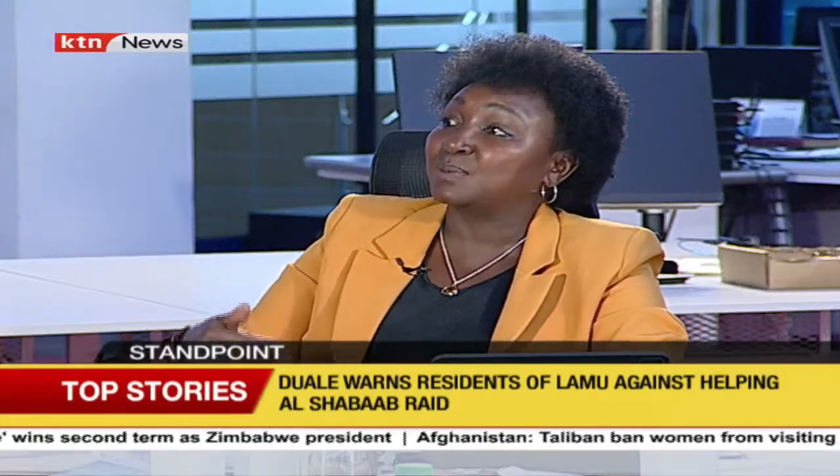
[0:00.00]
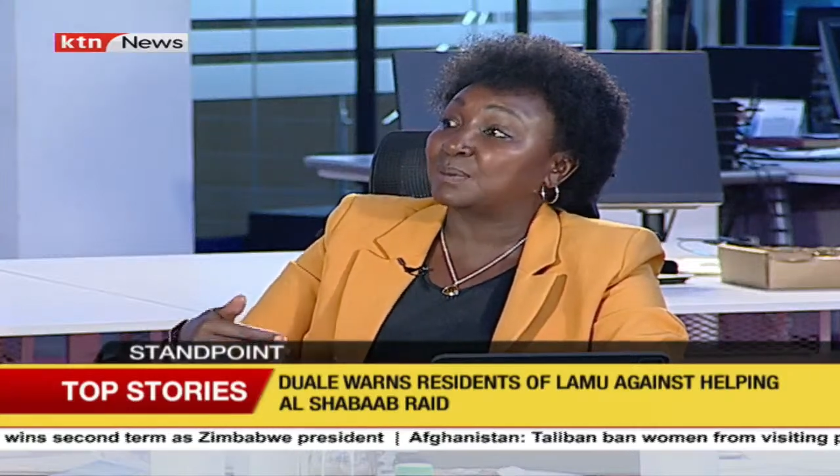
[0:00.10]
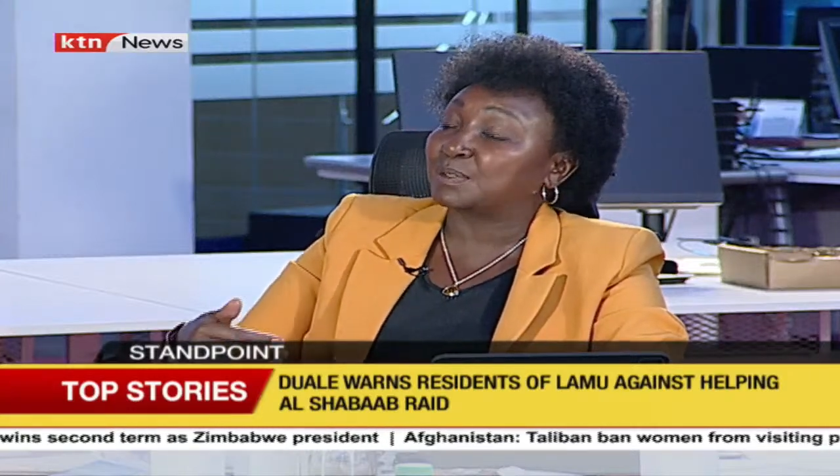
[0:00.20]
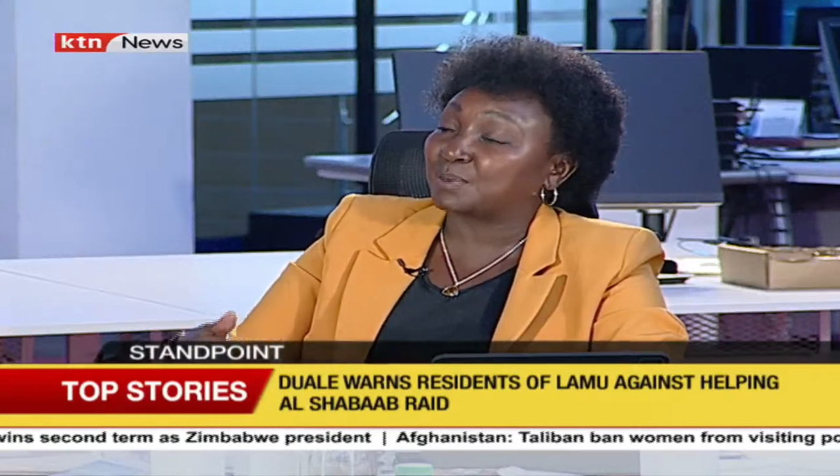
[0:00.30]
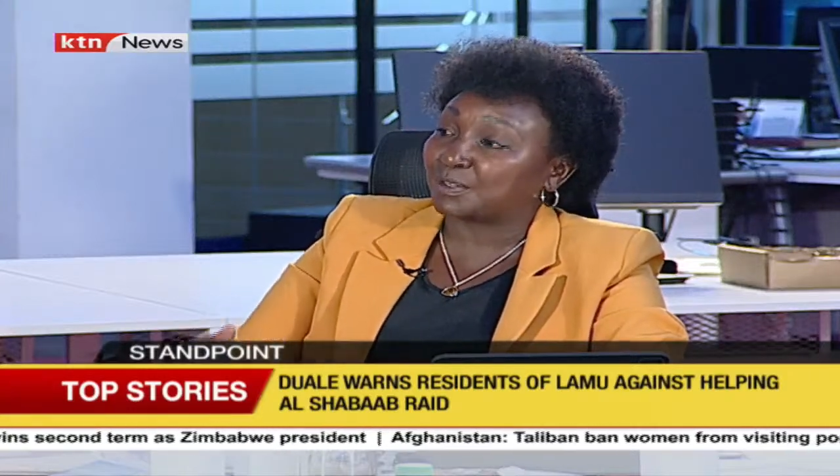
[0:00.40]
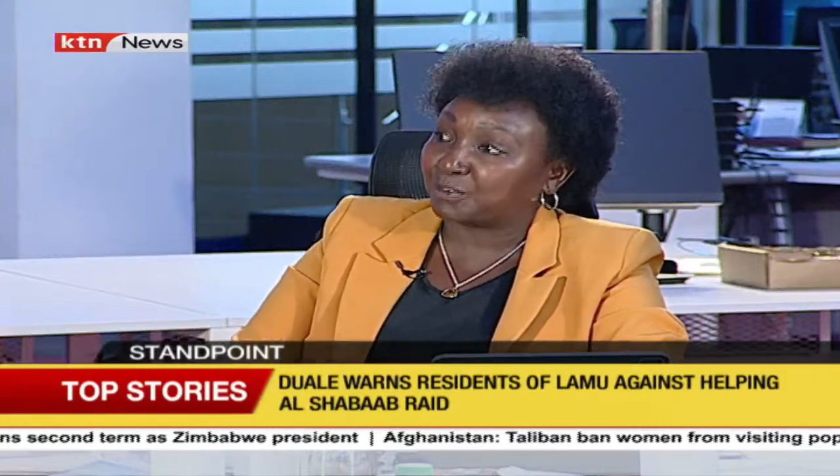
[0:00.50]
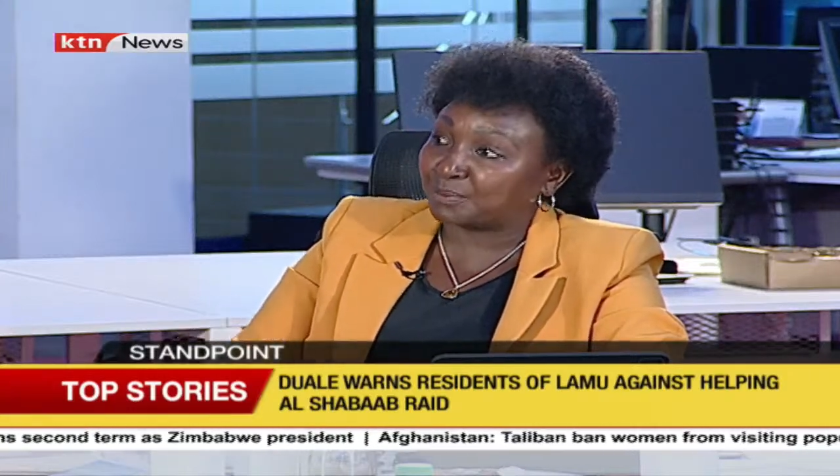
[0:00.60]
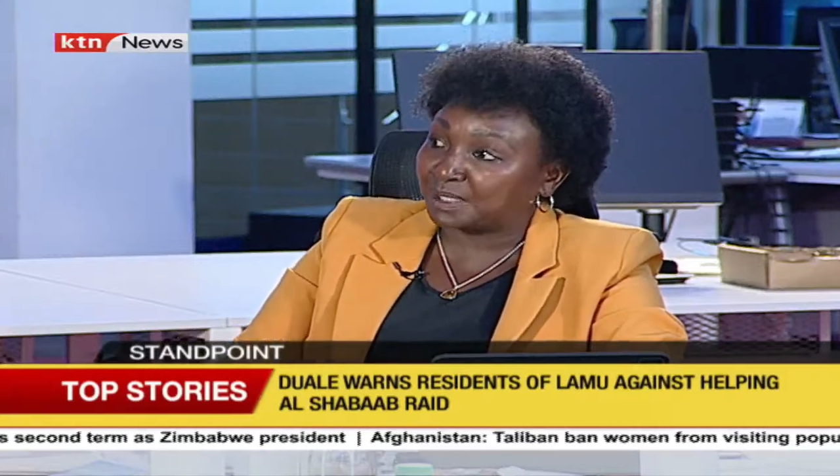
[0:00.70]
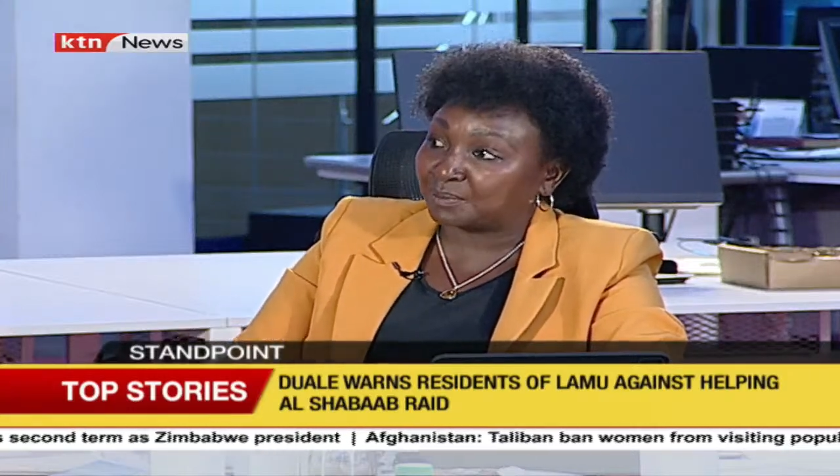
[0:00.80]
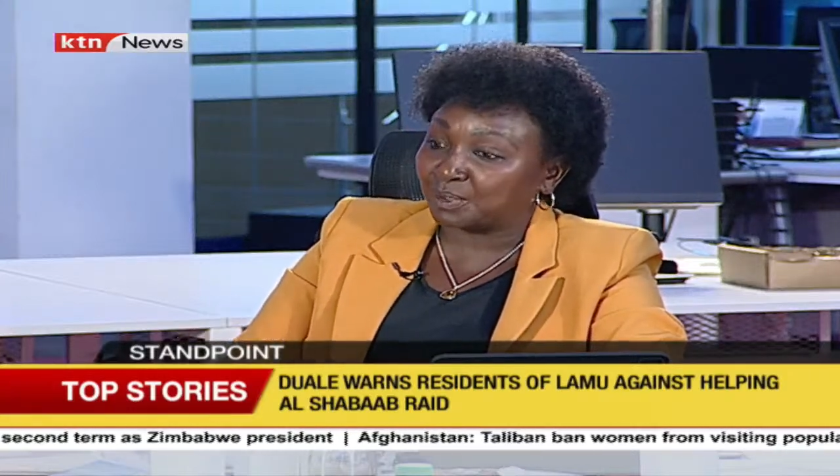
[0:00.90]
be able to be a
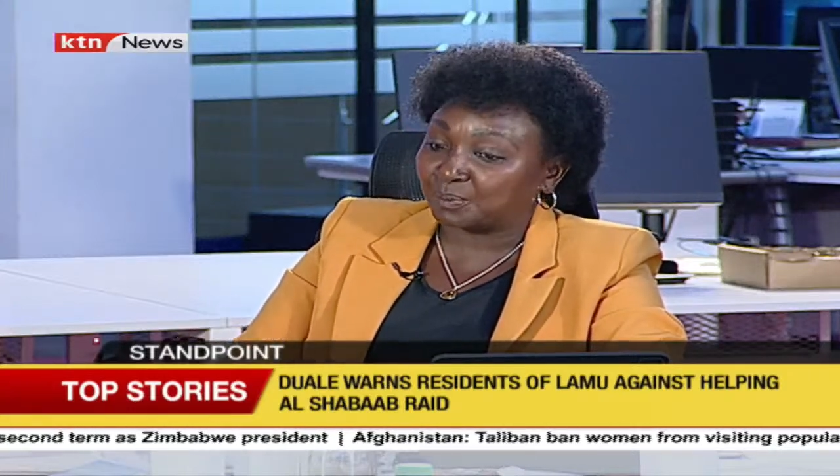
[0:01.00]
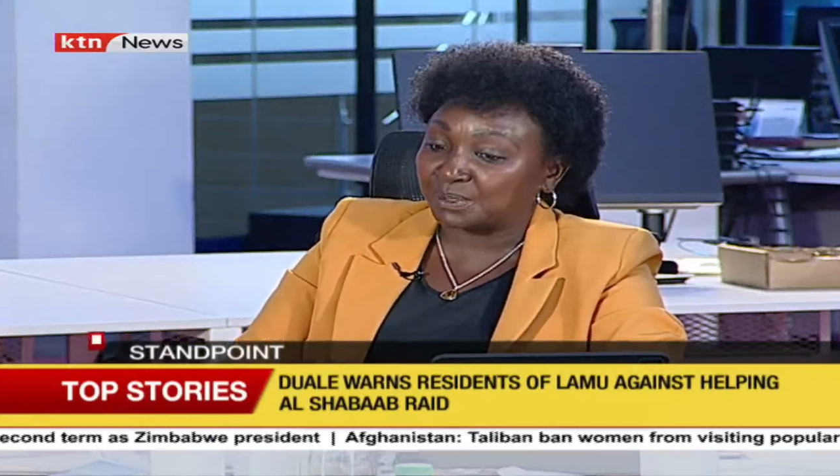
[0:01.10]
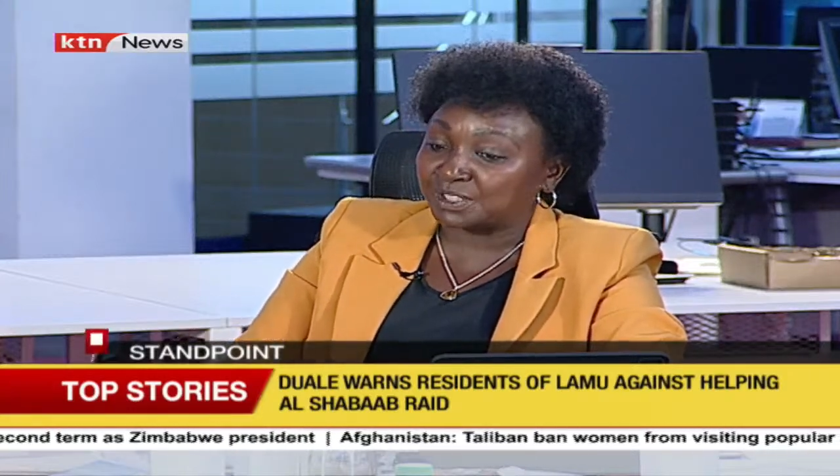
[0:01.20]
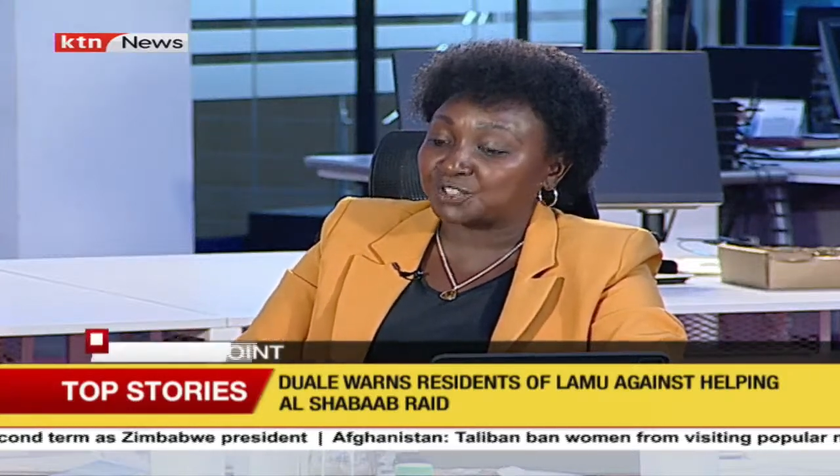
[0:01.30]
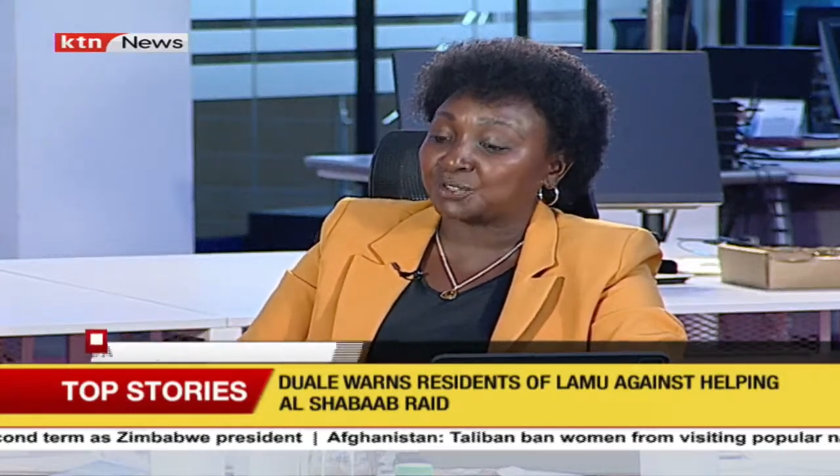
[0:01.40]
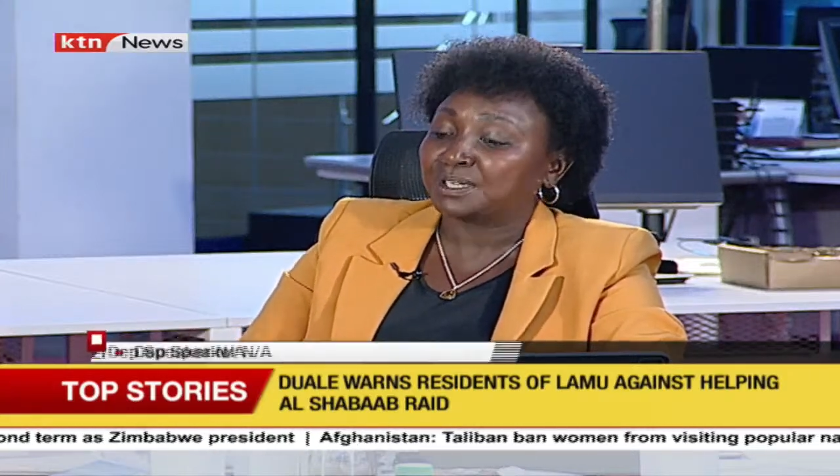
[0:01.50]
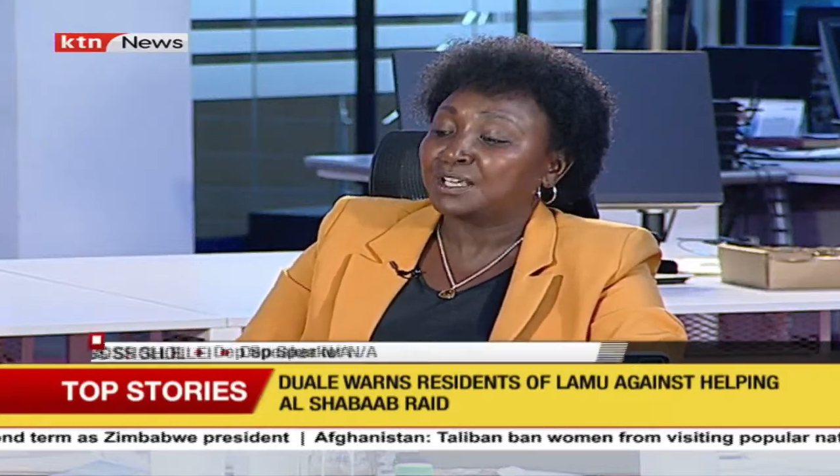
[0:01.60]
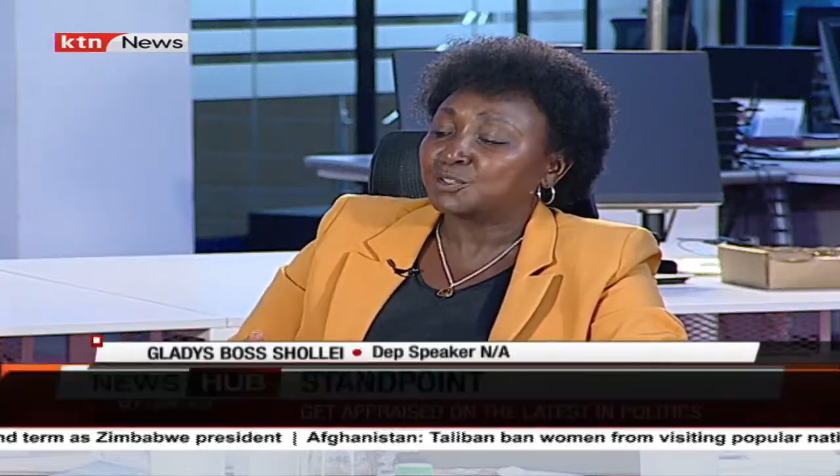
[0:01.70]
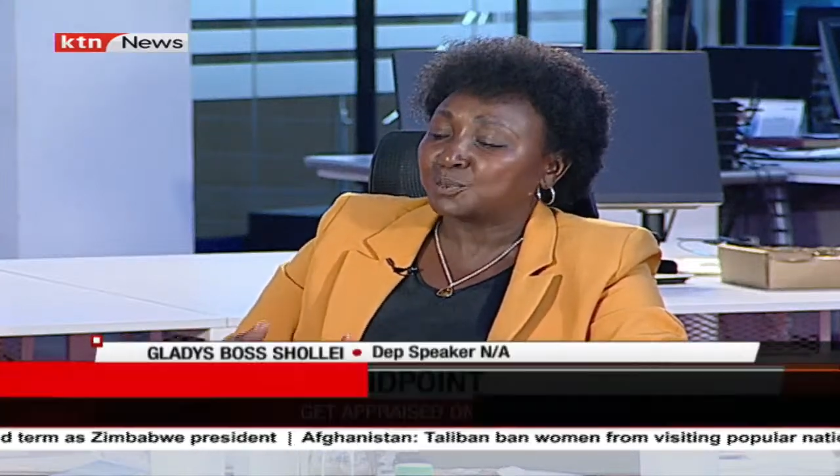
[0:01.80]
formidable opposition